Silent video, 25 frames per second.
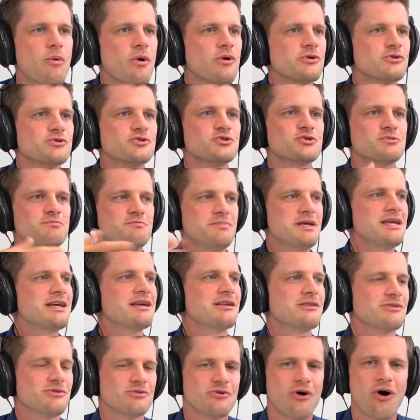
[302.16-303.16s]
want to
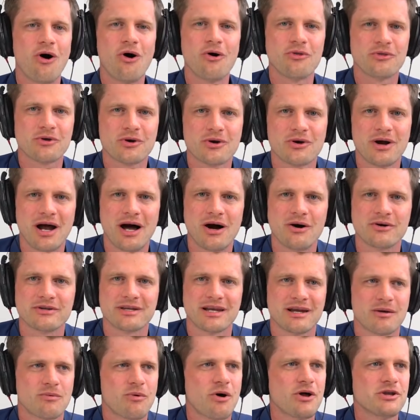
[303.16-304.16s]
speak to all the
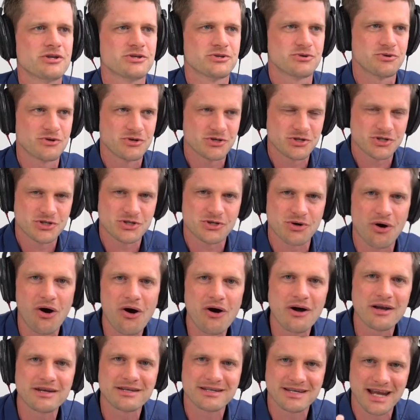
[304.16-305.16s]
crowd and I want to
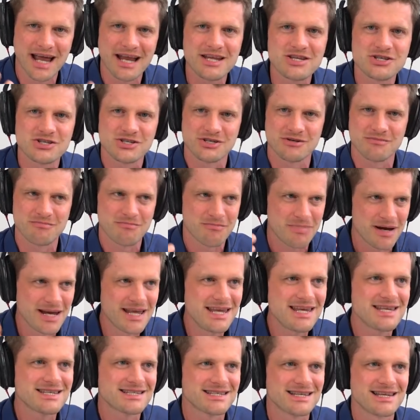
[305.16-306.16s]
draw attention,
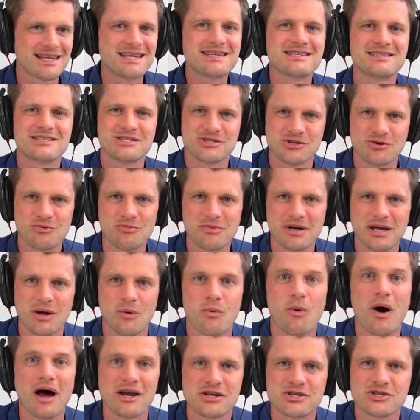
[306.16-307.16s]
please listen to me.
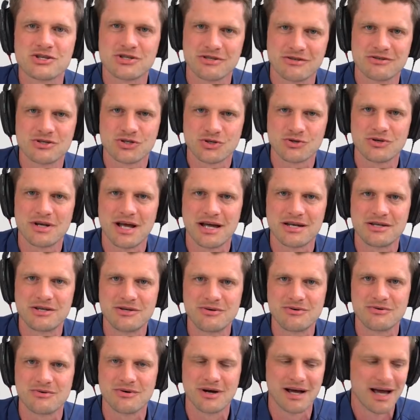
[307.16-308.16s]
What should I
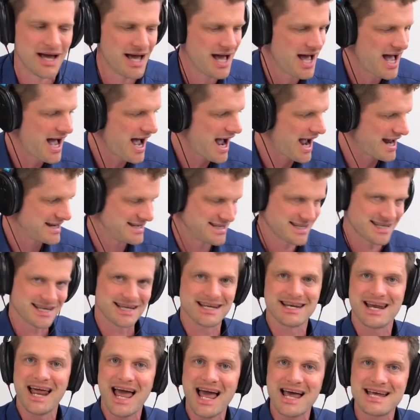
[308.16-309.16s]
do? I take a
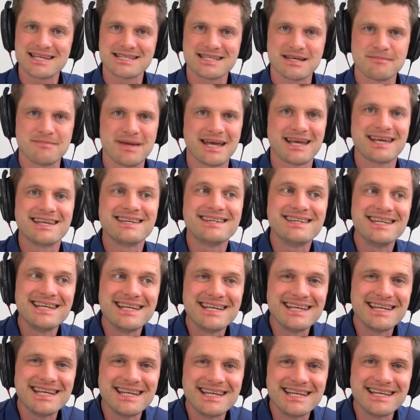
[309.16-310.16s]
glass and make it
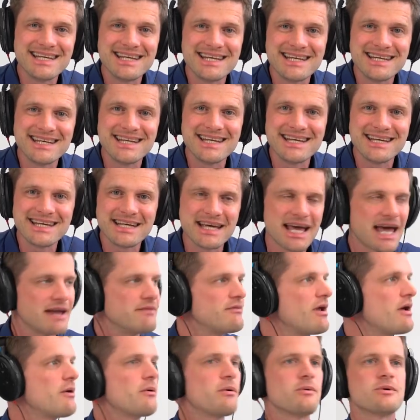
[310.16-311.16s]
ding, ding, ding, ding,
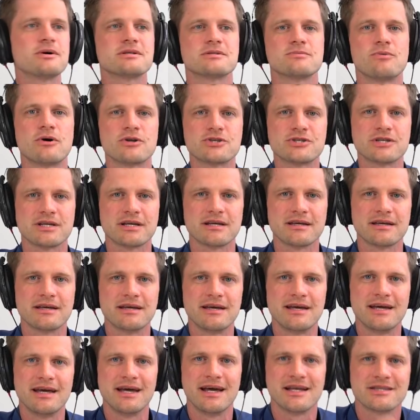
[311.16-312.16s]
and everyone was watching.
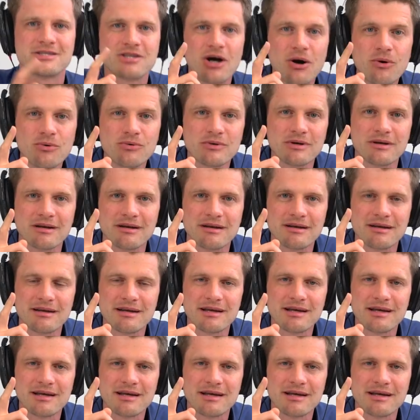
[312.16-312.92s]
Tone.